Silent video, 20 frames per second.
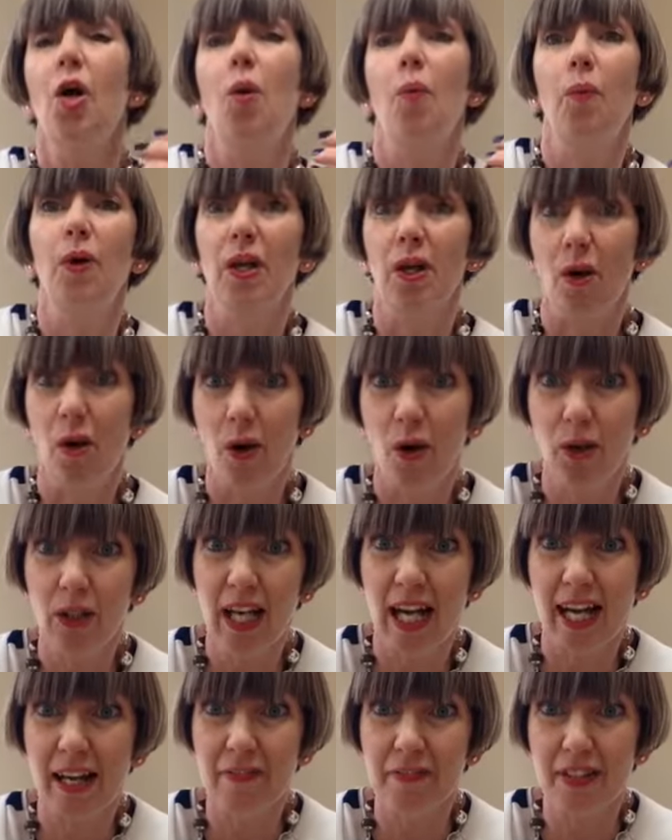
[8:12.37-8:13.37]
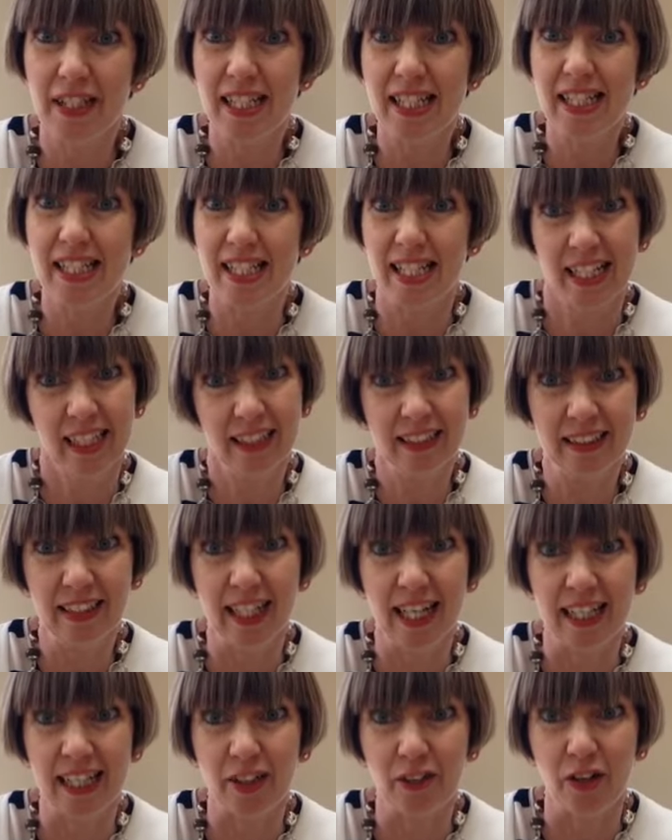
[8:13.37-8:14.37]
We all have these things
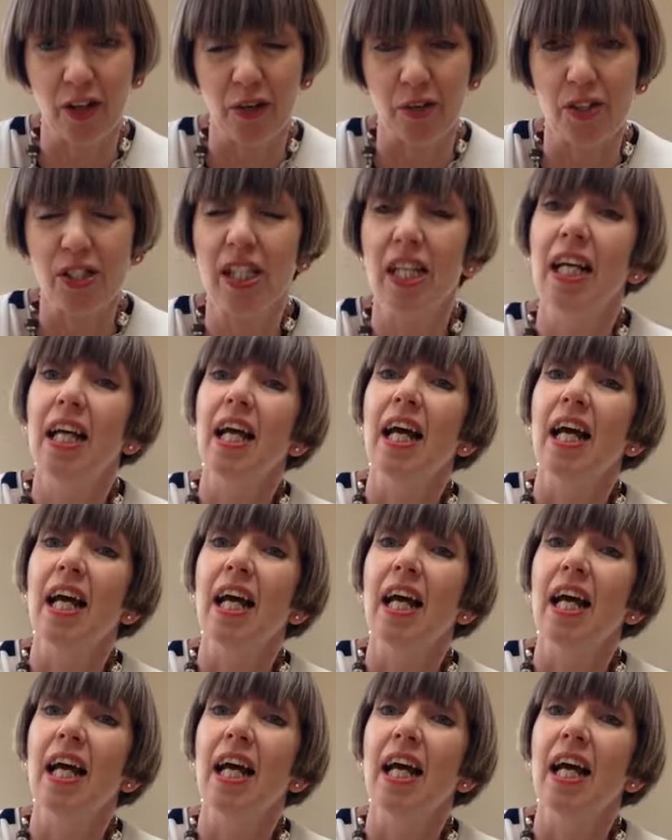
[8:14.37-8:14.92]
lying around.